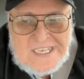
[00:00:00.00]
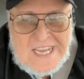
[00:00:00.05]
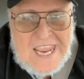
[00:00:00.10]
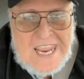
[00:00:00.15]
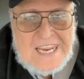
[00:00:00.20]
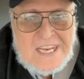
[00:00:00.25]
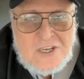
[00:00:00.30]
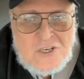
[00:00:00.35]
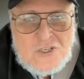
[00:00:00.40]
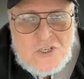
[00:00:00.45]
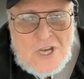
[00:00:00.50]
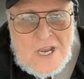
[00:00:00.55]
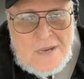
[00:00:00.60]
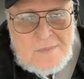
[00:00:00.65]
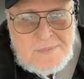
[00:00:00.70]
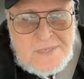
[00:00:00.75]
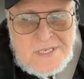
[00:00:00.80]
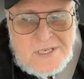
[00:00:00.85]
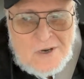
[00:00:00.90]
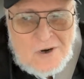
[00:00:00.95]
to take a
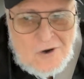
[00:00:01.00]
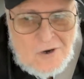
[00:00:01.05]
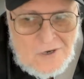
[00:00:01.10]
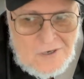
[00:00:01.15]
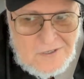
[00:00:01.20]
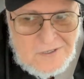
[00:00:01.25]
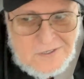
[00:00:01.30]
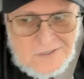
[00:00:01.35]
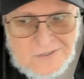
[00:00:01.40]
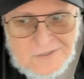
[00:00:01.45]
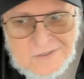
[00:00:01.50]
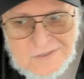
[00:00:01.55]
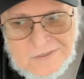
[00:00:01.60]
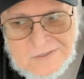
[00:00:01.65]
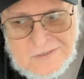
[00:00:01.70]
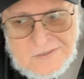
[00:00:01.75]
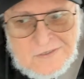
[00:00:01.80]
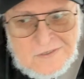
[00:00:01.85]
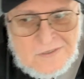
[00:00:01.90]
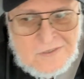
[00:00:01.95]
shopping cart
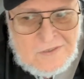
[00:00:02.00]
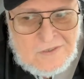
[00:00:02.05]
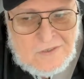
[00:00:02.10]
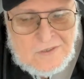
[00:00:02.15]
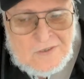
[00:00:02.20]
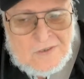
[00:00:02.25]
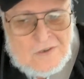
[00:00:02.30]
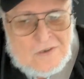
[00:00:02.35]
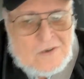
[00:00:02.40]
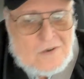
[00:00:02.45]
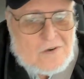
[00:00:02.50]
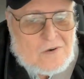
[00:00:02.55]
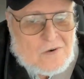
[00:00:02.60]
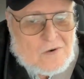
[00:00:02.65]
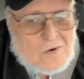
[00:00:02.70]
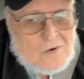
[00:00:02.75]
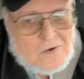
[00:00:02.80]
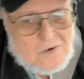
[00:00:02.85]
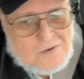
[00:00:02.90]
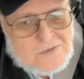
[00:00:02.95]

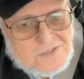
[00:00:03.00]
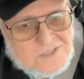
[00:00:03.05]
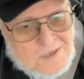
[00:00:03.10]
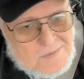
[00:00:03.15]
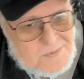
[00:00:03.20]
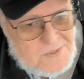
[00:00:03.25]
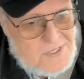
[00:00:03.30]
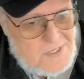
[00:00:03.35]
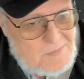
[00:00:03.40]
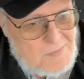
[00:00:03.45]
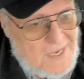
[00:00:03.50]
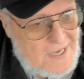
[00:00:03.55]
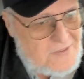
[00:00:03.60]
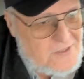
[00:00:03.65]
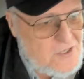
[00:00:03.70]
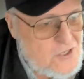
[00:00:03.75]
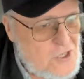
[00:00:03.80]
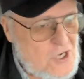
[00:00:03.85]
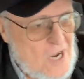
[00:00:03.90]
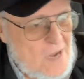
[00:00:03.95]
or something about
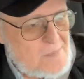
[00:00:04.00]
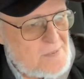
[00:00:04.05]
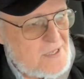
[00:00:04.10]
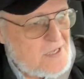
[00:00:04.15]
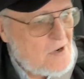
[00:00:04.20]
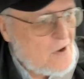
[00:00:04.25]
the shopping